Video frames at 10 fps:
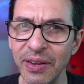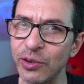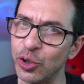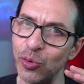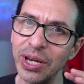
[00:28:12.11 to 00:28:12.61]
of
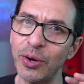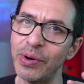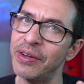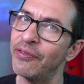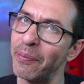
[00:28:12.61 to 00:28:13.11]

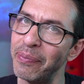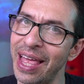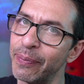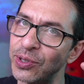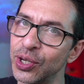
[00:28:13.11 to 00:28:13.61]
trickery from
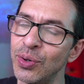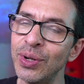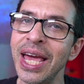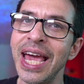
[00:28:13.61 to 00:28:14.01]
neptune